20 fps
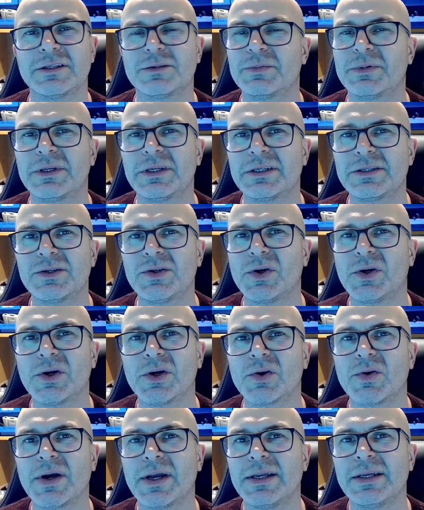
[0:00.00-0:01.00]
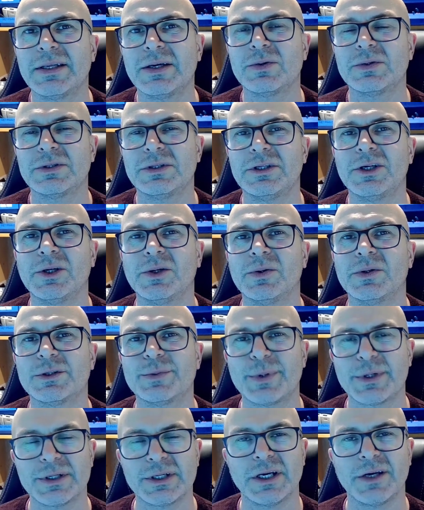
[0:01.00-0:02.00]
but it's not a great deal to do,
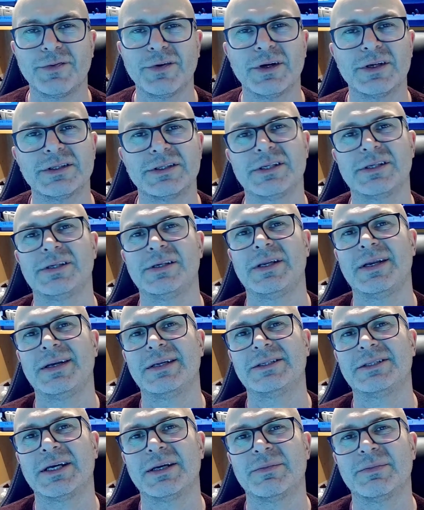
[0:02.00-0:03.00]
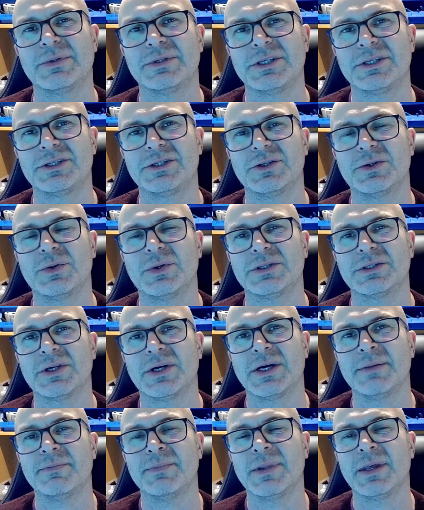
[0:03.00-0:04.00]
especially if you're sitting in the same position all the
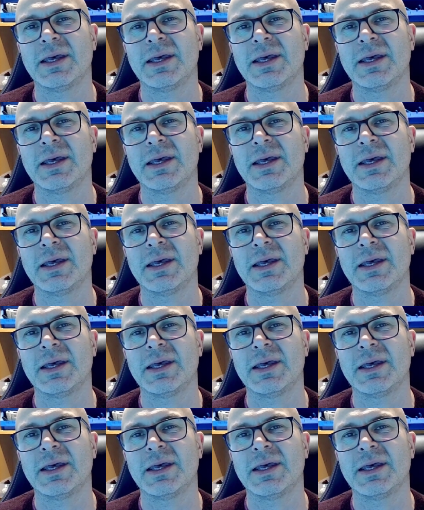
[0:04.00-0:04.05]
time.